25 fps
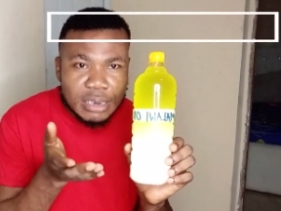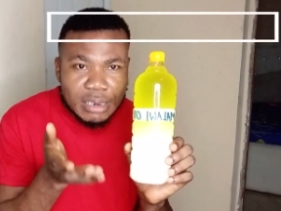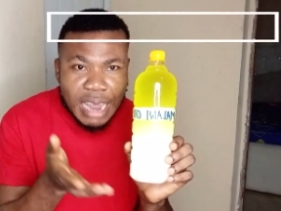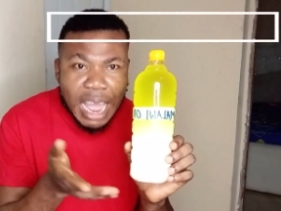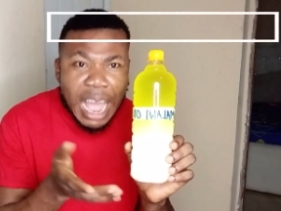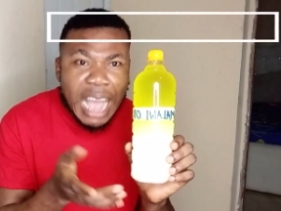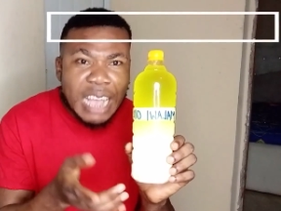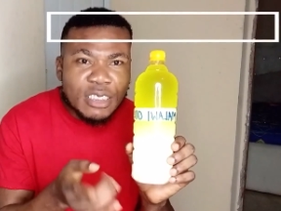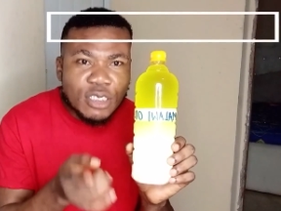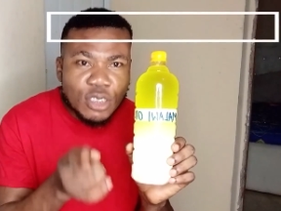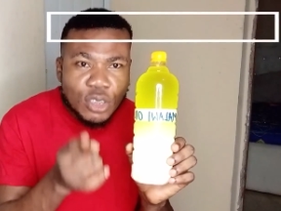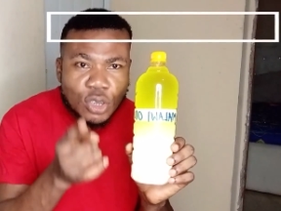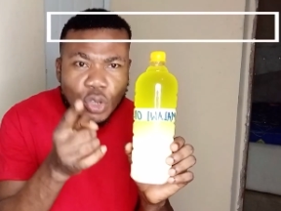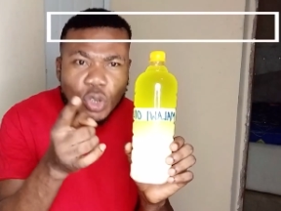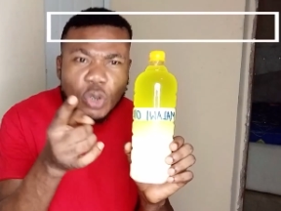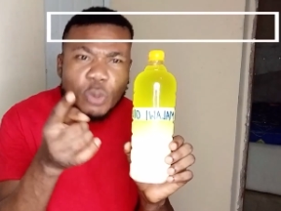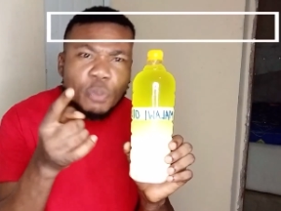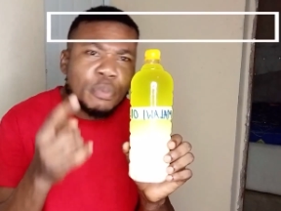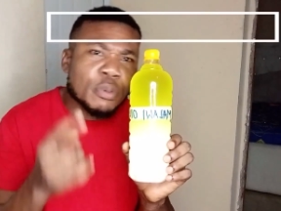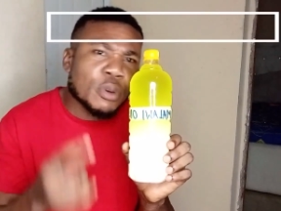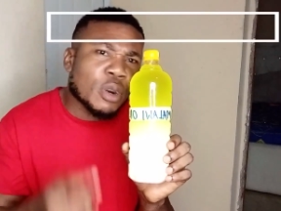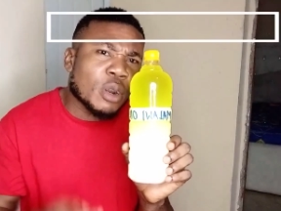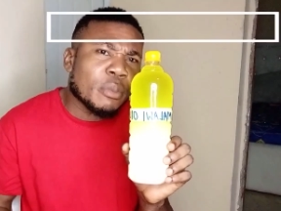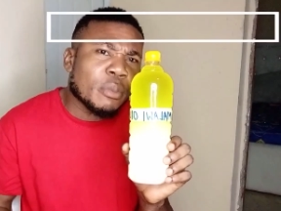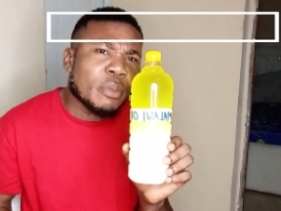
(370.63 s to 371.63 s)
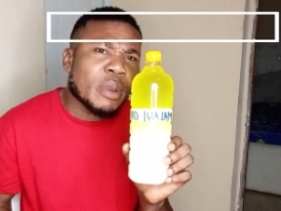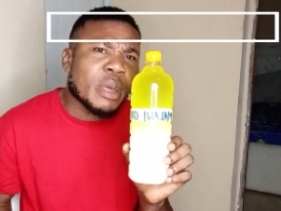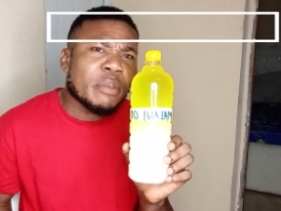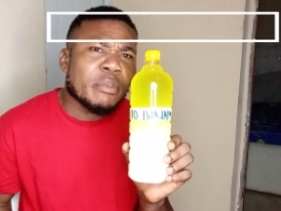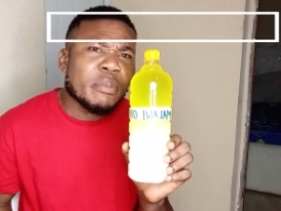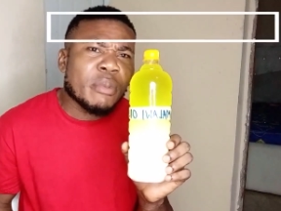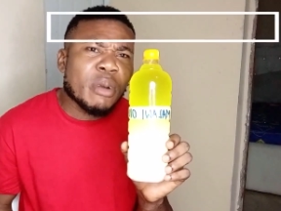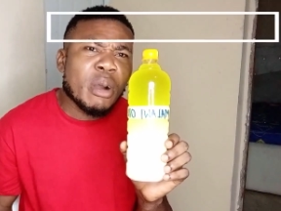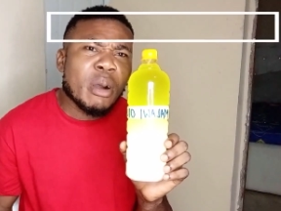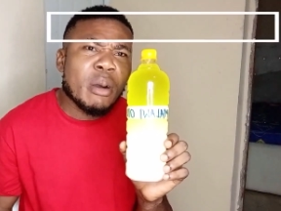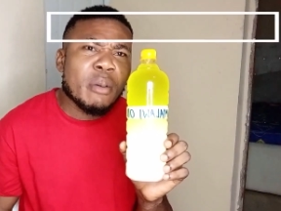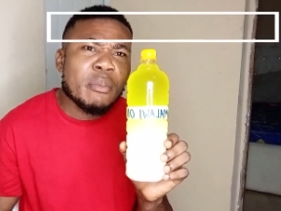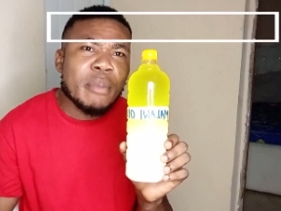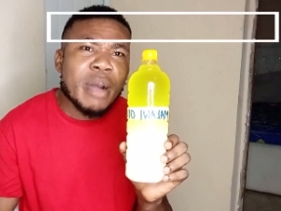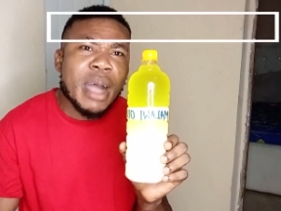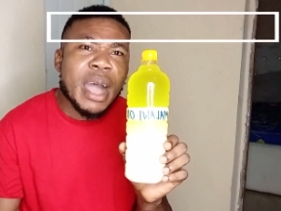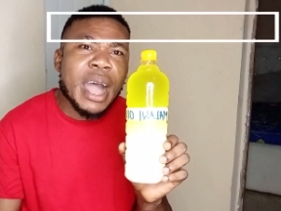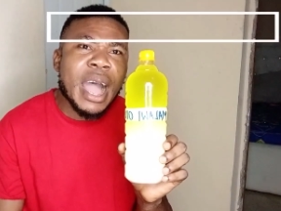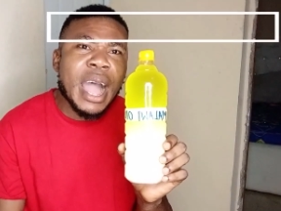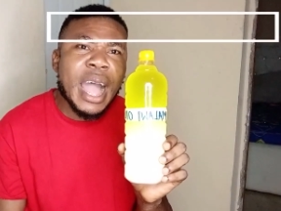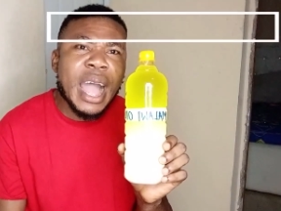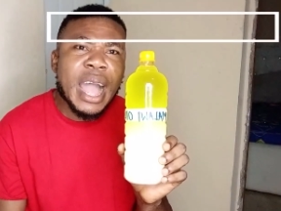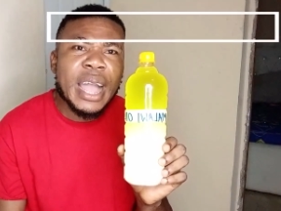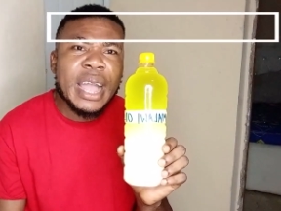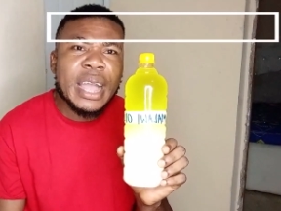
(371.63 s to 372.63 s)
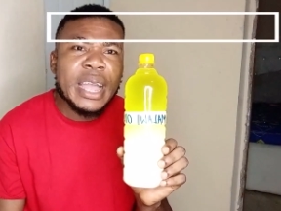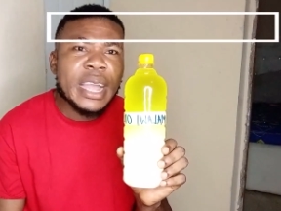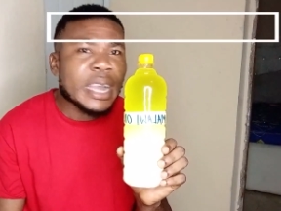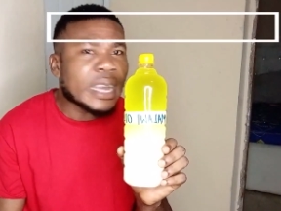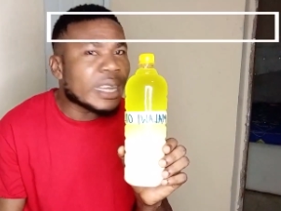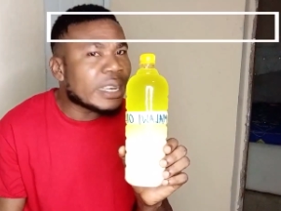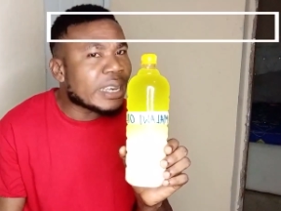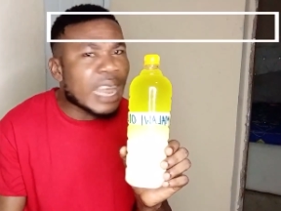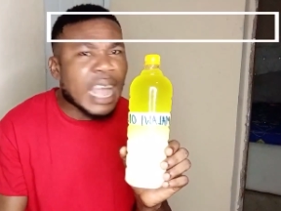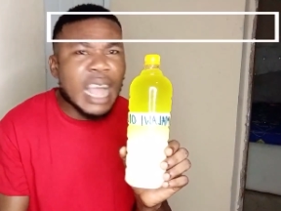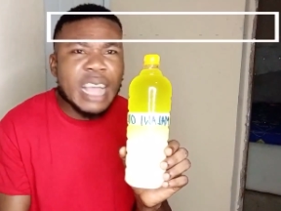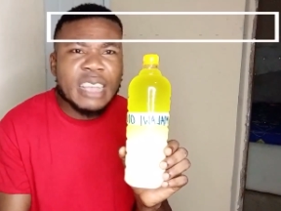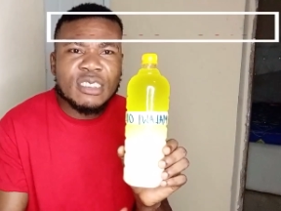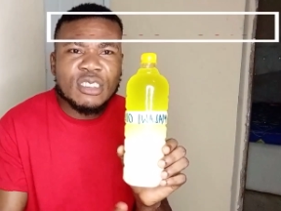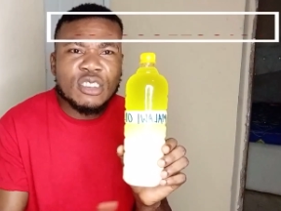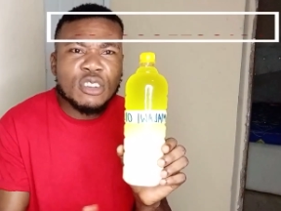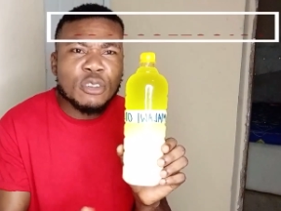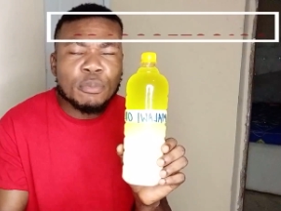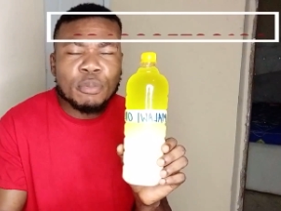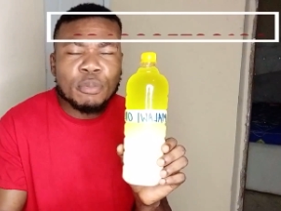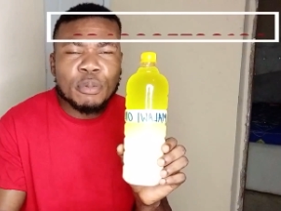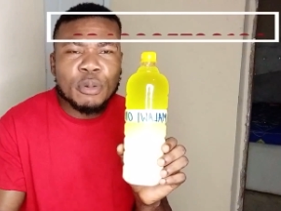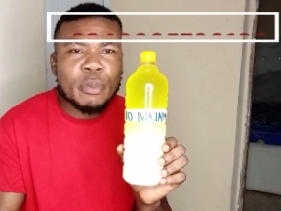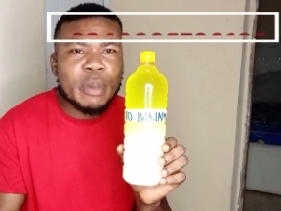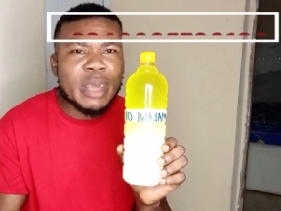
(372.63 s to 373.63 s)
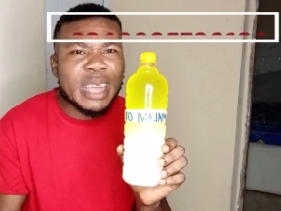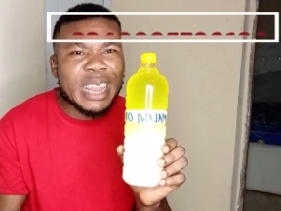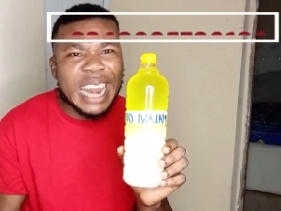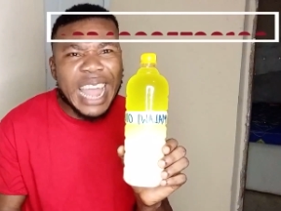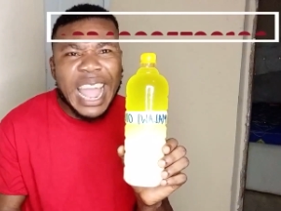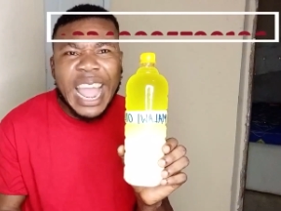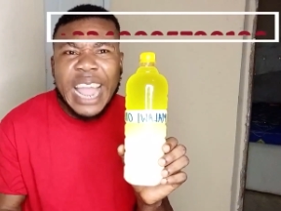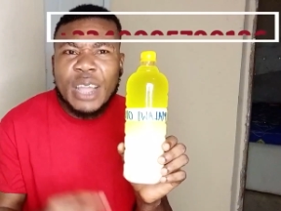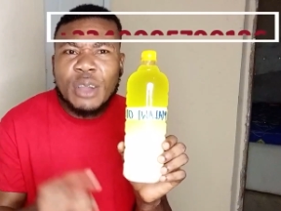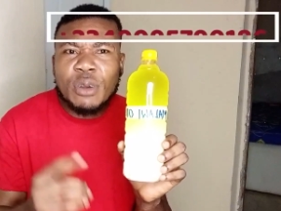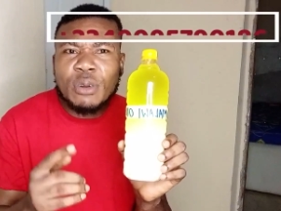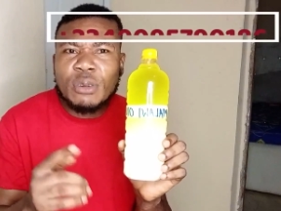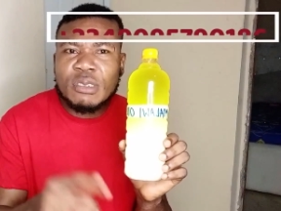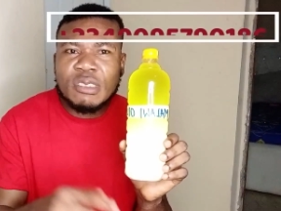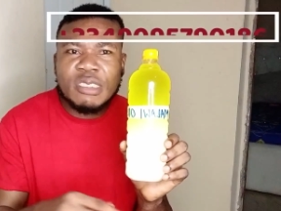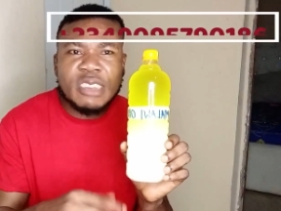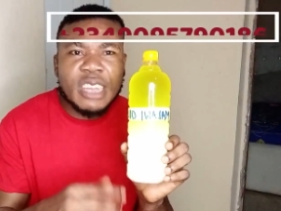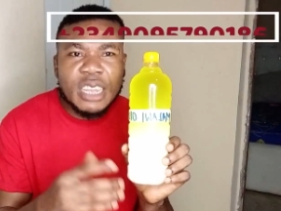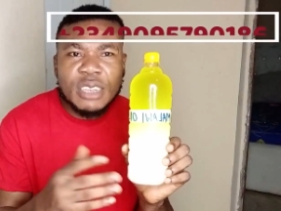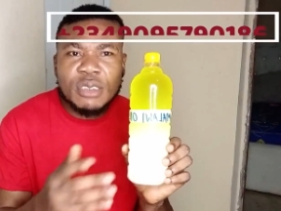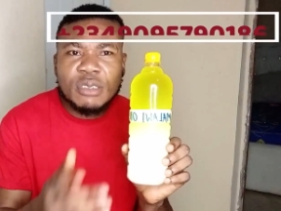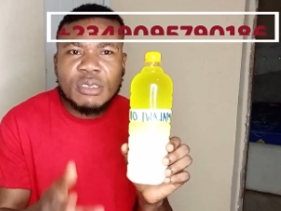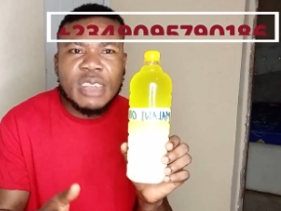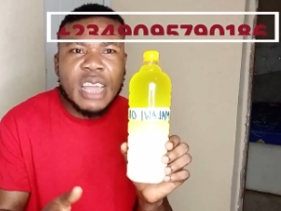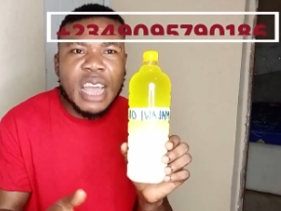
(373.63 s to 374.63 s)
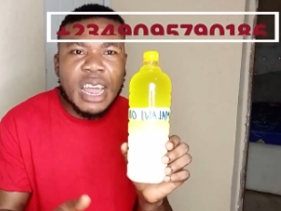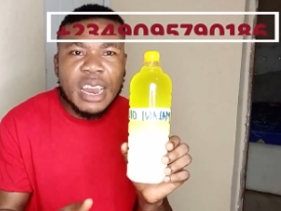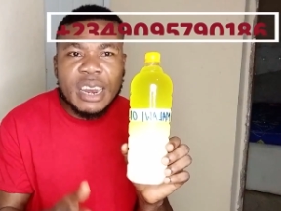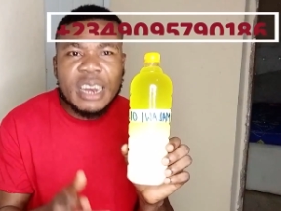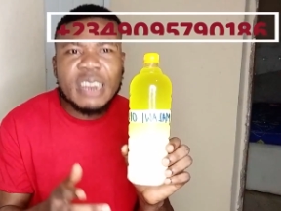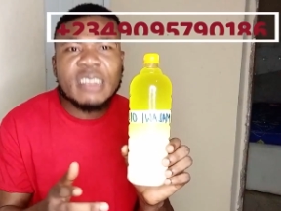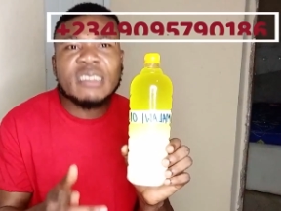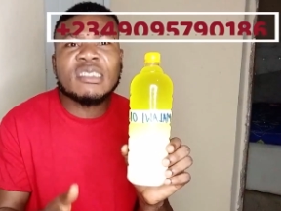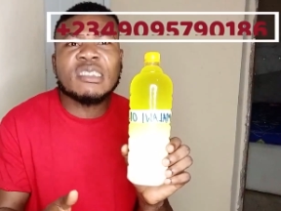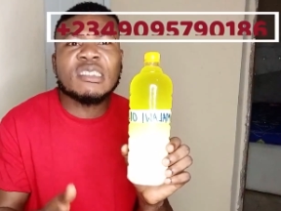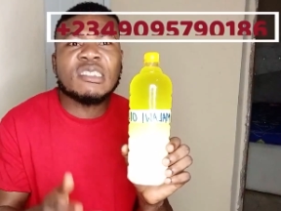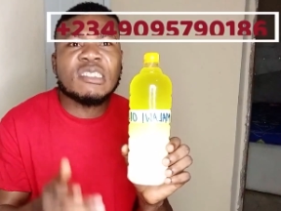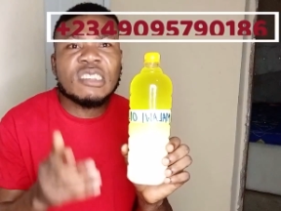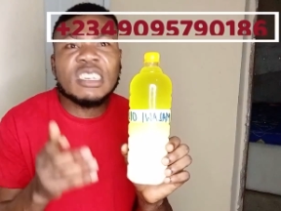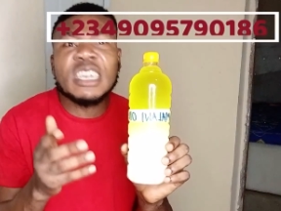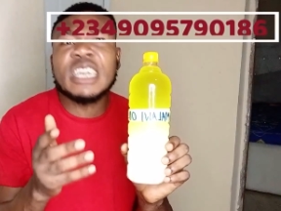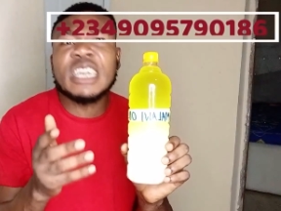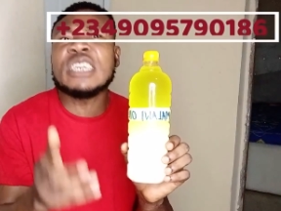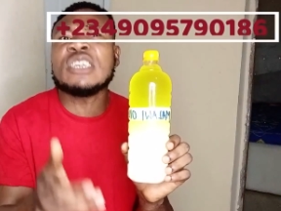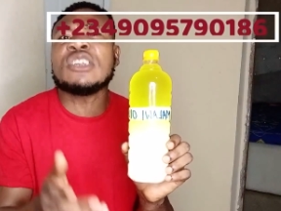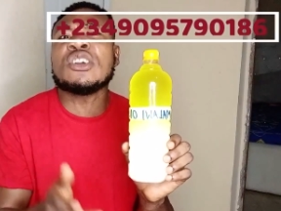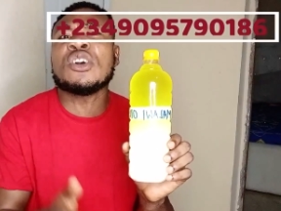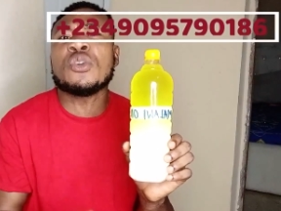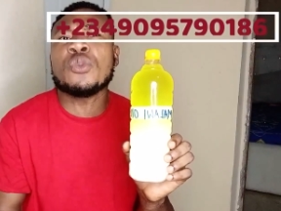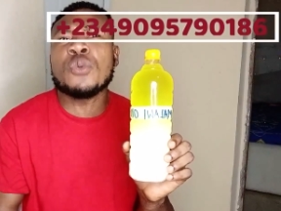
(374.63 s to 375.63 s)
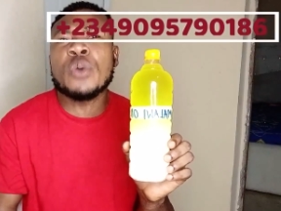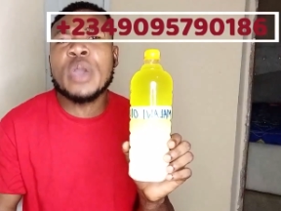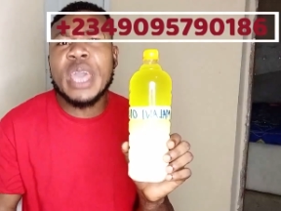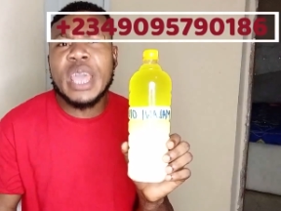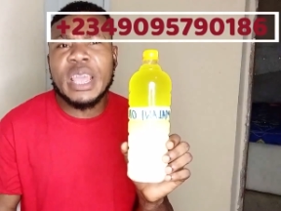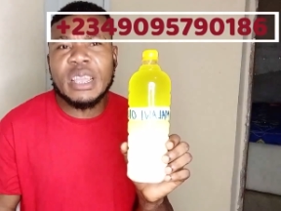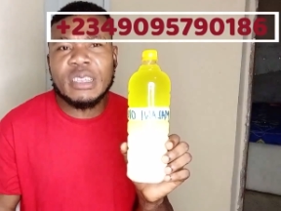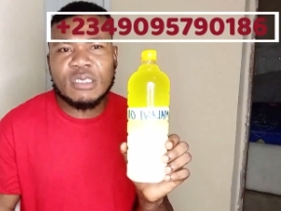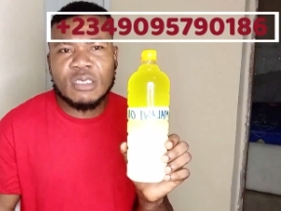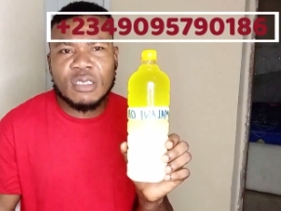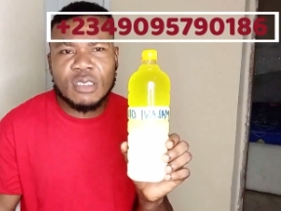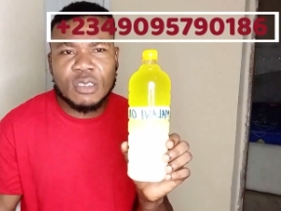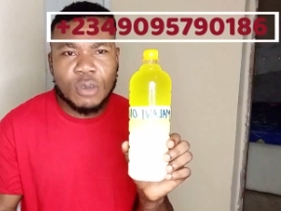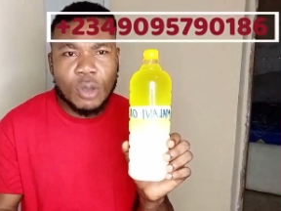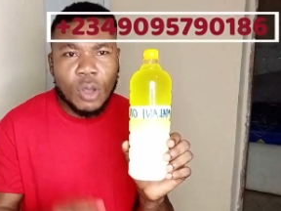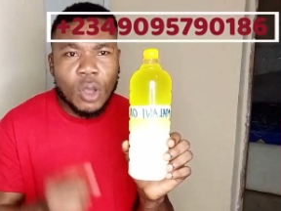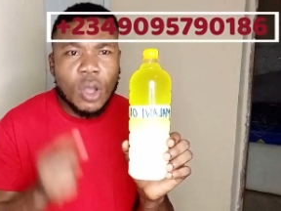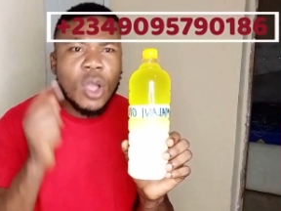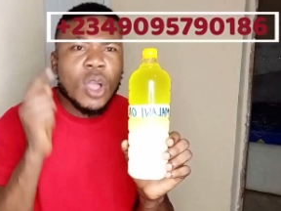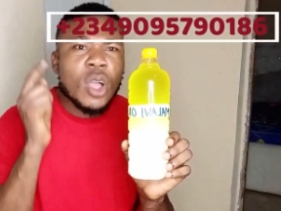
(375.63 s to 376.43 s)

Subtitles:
That's your problem, Norma. That's your problem. I ain't gonna tell you that. Listen, change your ways.